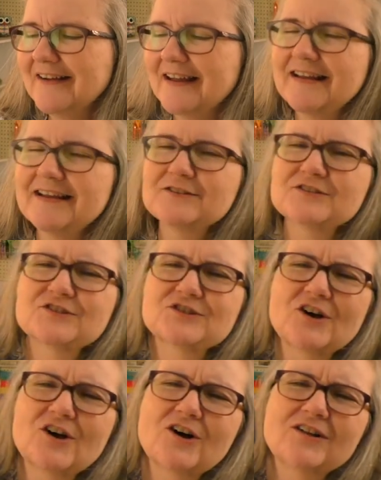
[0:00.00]
okay, here's the
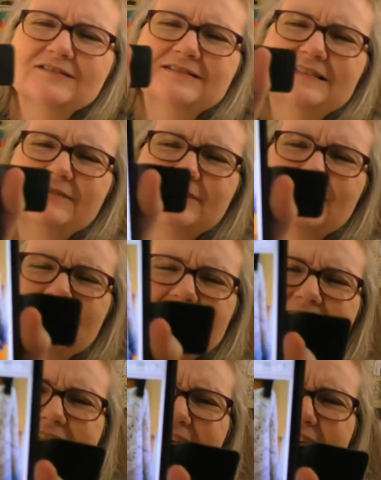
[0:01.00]
shawl, if you can
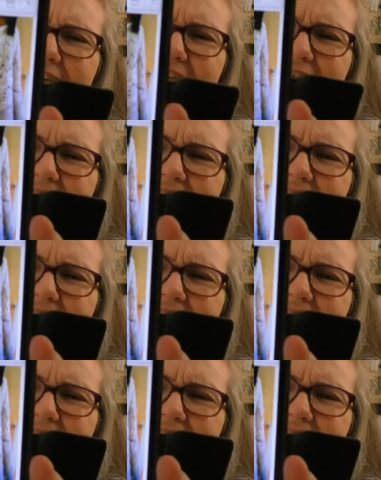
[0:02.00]
see.